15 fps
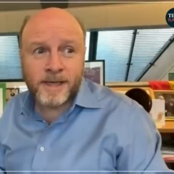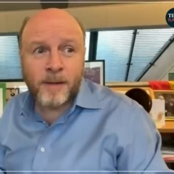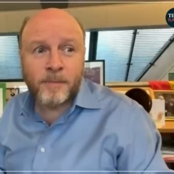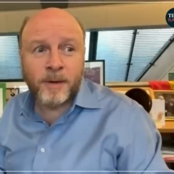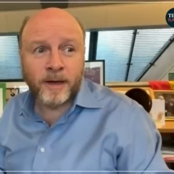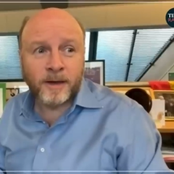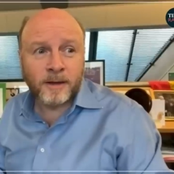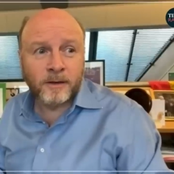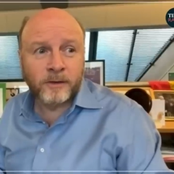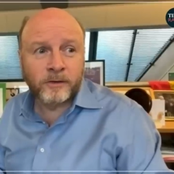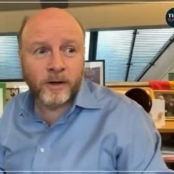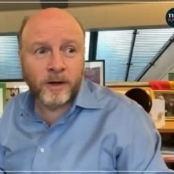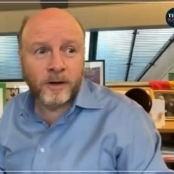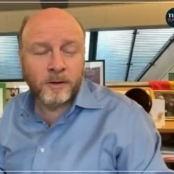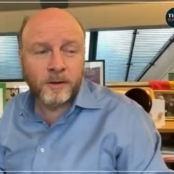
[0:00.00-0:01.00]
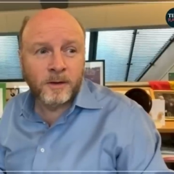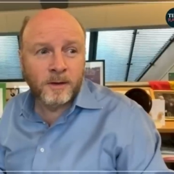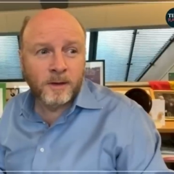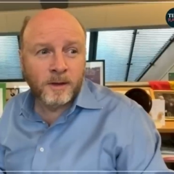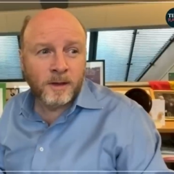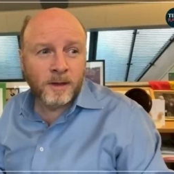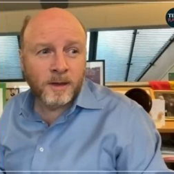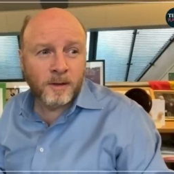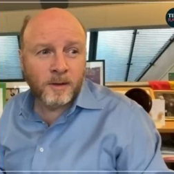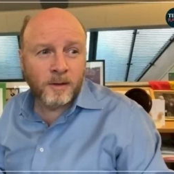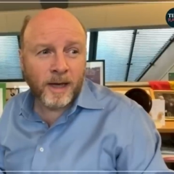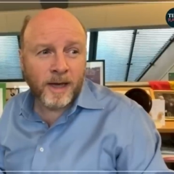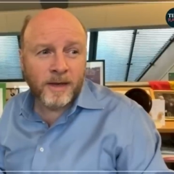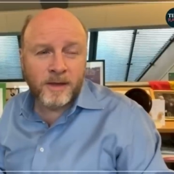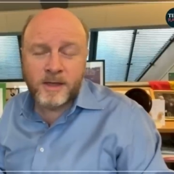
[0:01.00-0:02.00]
it's epic. So,
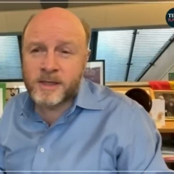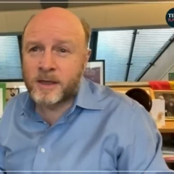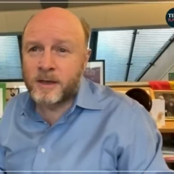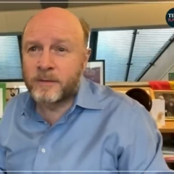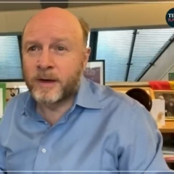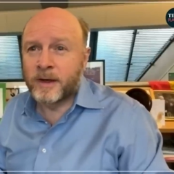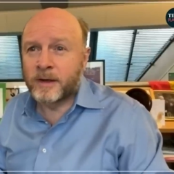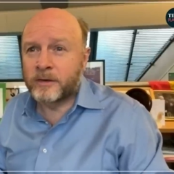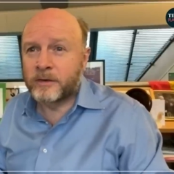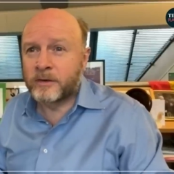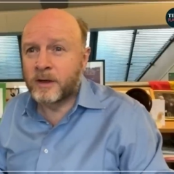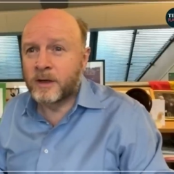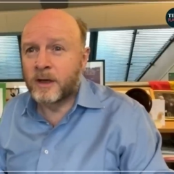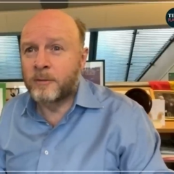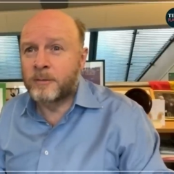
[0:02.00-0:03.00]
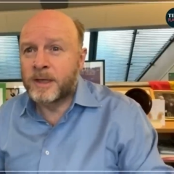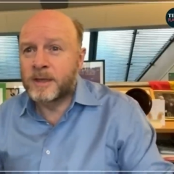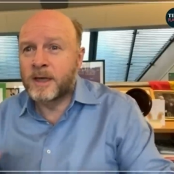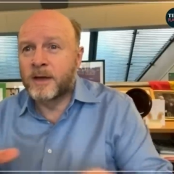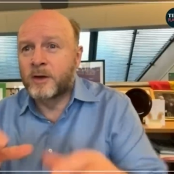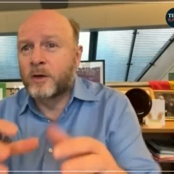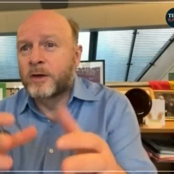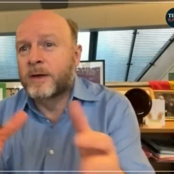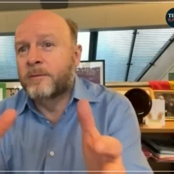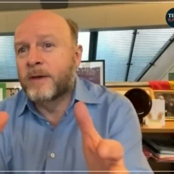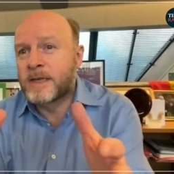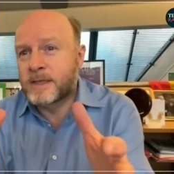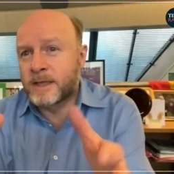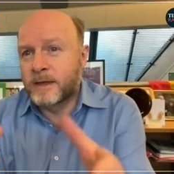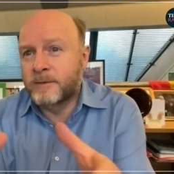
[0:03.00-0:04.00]
in the surveys that have been done on
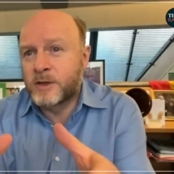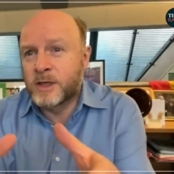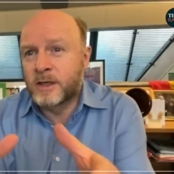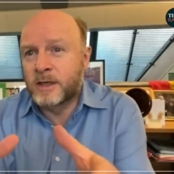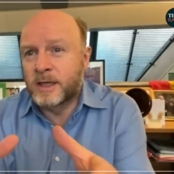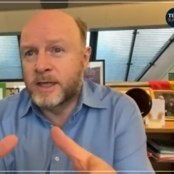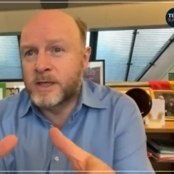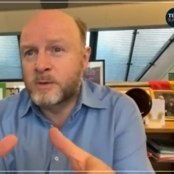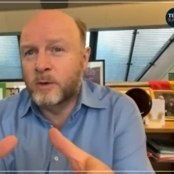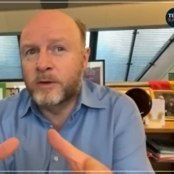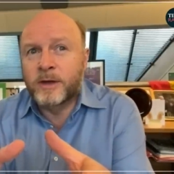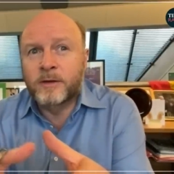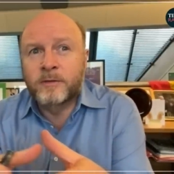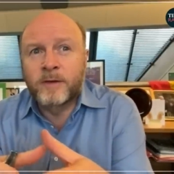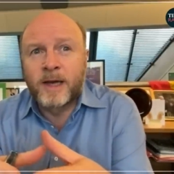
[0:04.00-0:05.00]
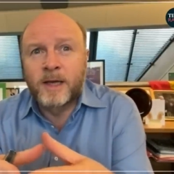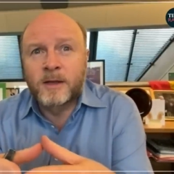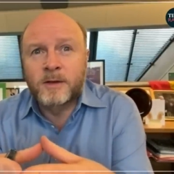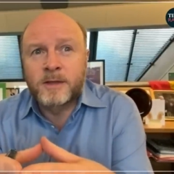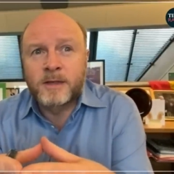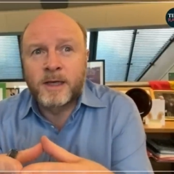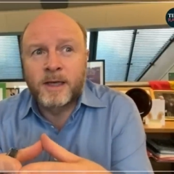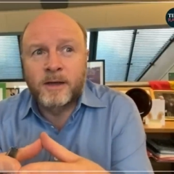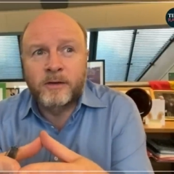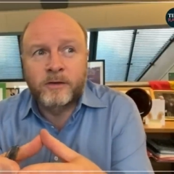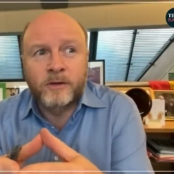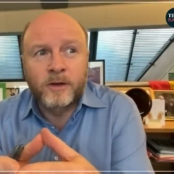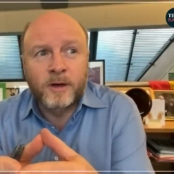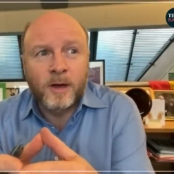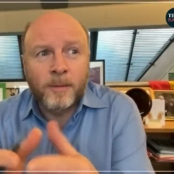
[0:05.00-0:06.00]
investigative journalists, what they found is
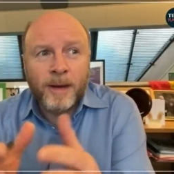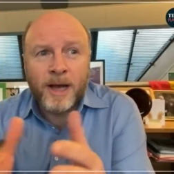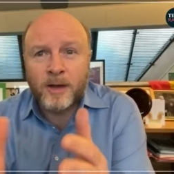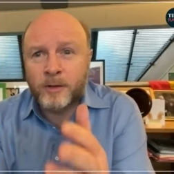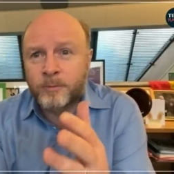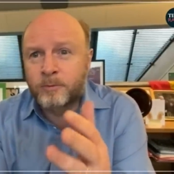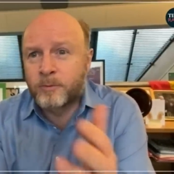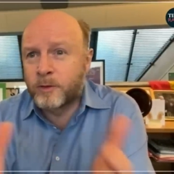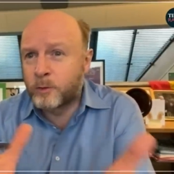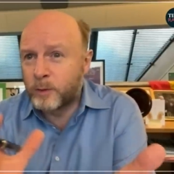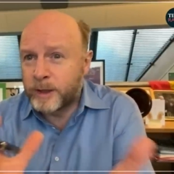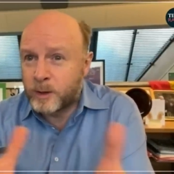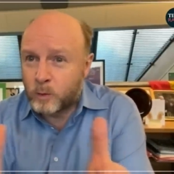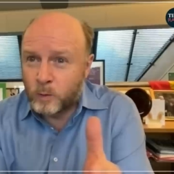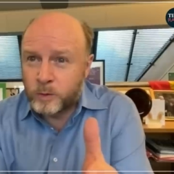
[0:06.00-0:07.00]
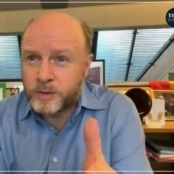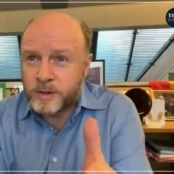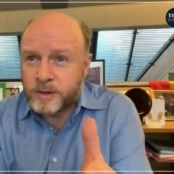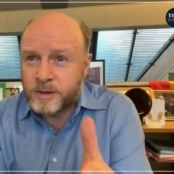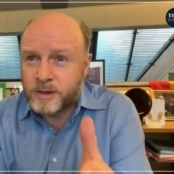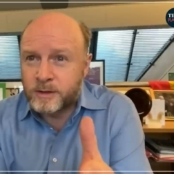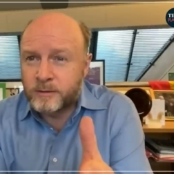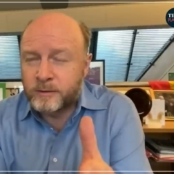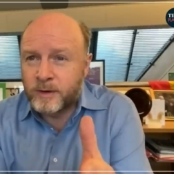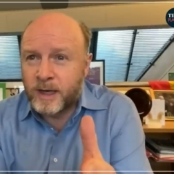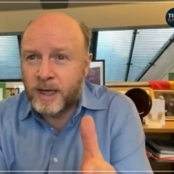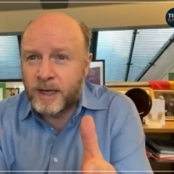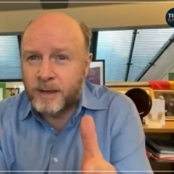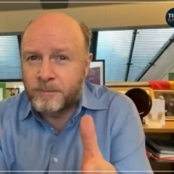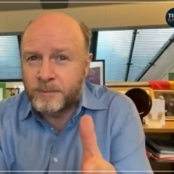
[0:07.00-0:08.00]
that about three quarters of
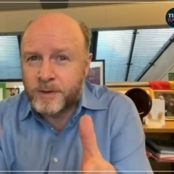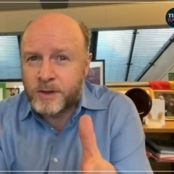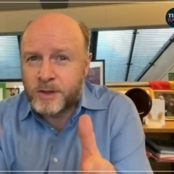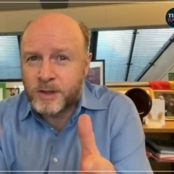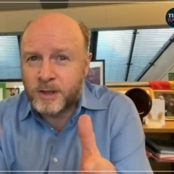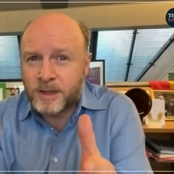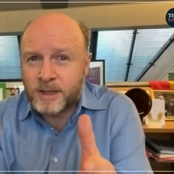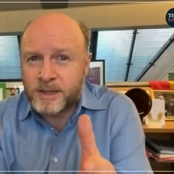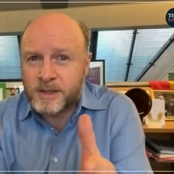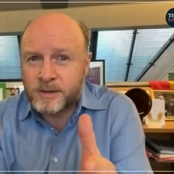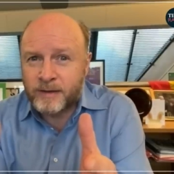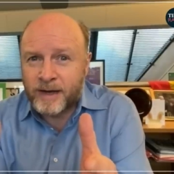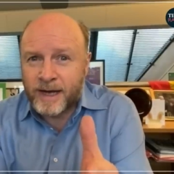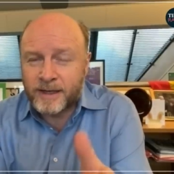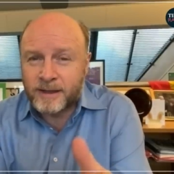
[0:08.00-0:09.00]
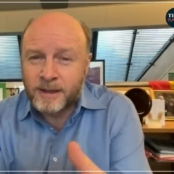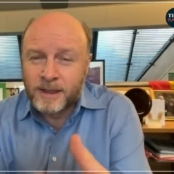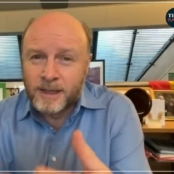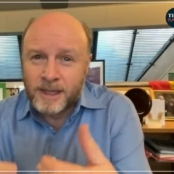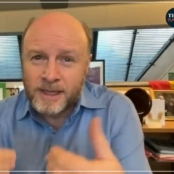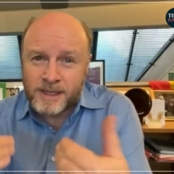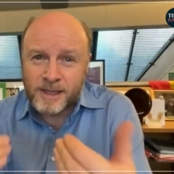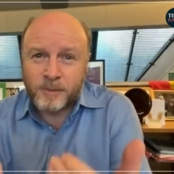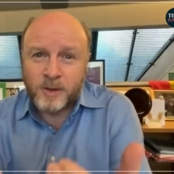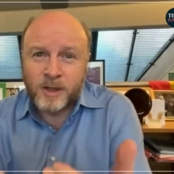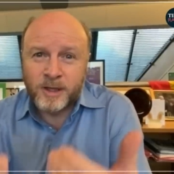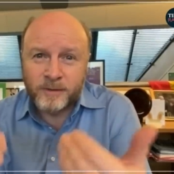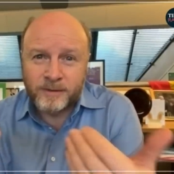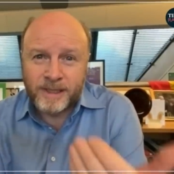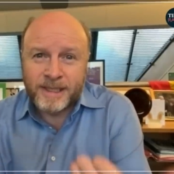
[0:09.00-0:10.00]
um, journalists have had some
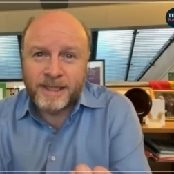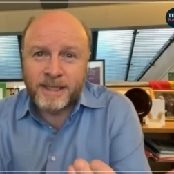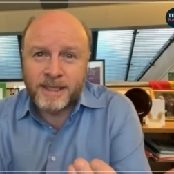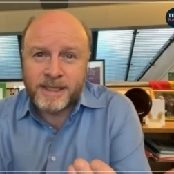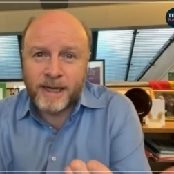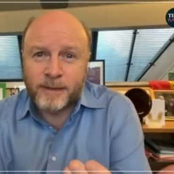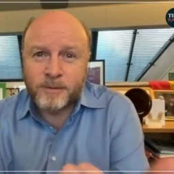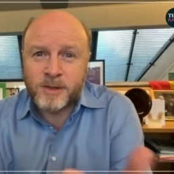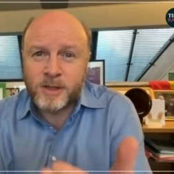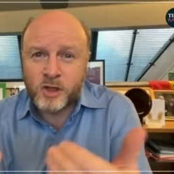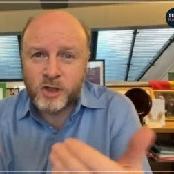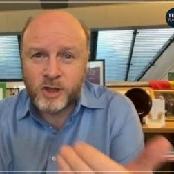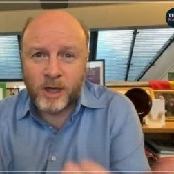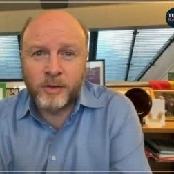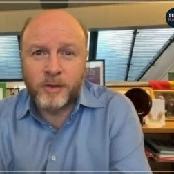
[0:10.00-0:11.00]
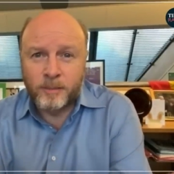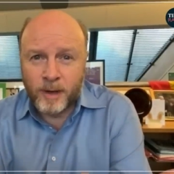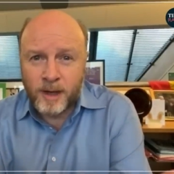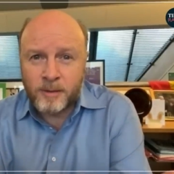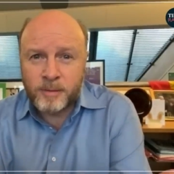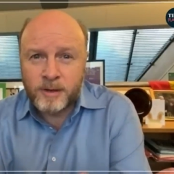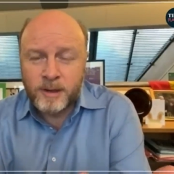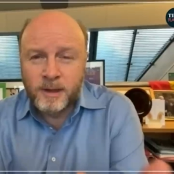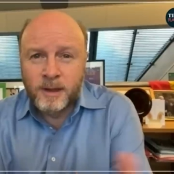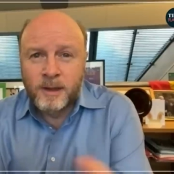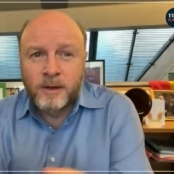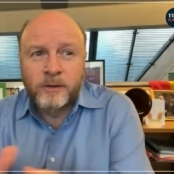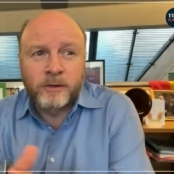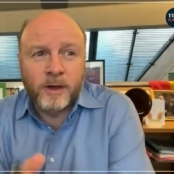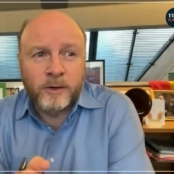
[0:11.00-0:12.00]
kind of legal attempts to shut them up.
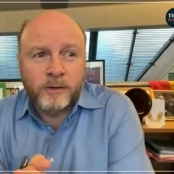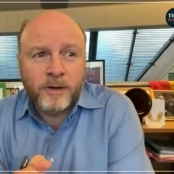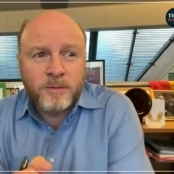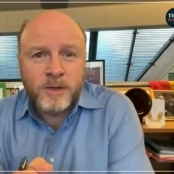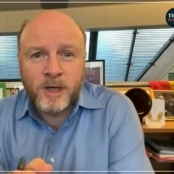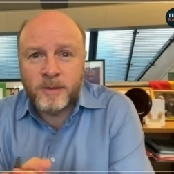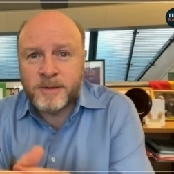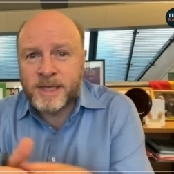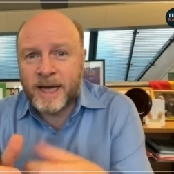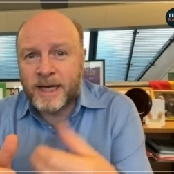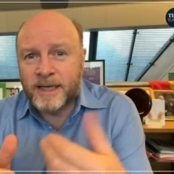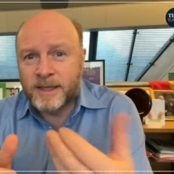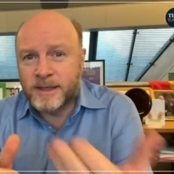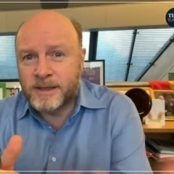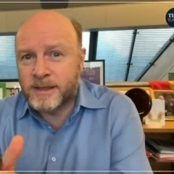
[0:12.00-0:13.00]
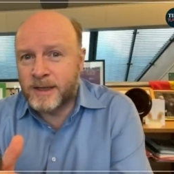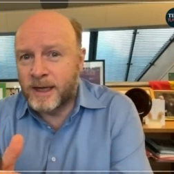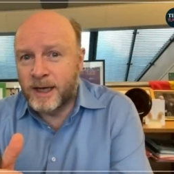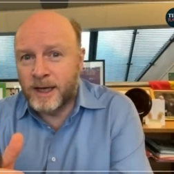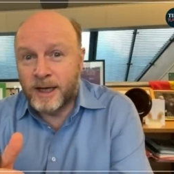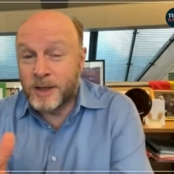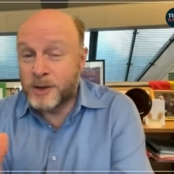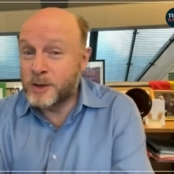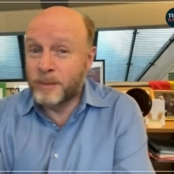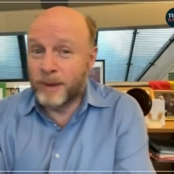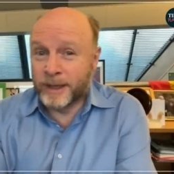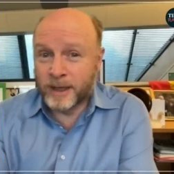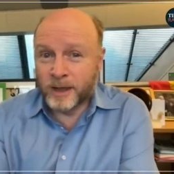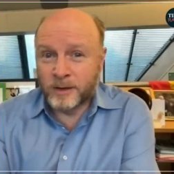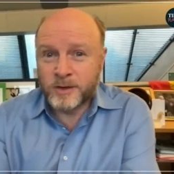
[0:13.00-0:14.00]
So sometimes that is, uh, as you
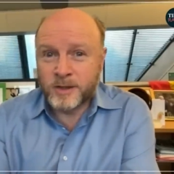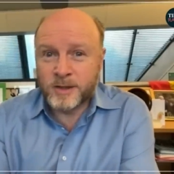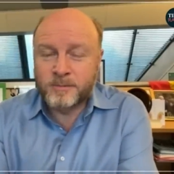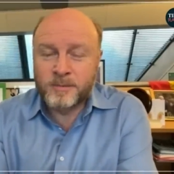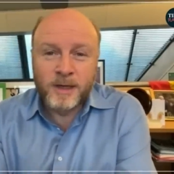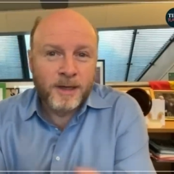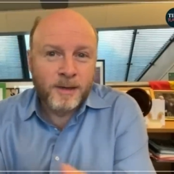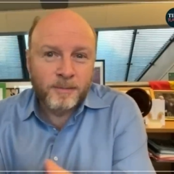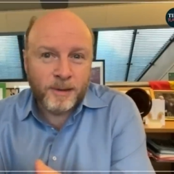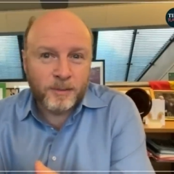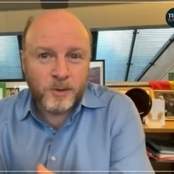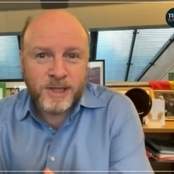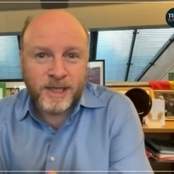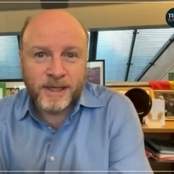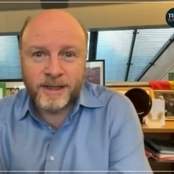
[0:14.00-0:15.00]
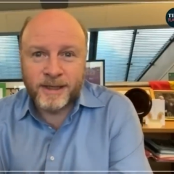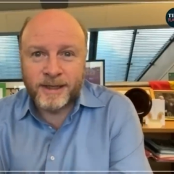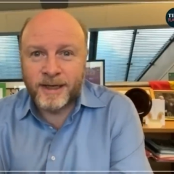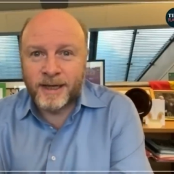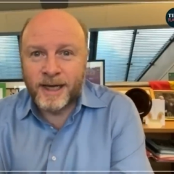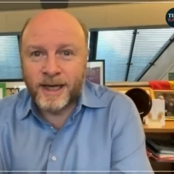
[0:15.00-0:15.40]
may know, just people sending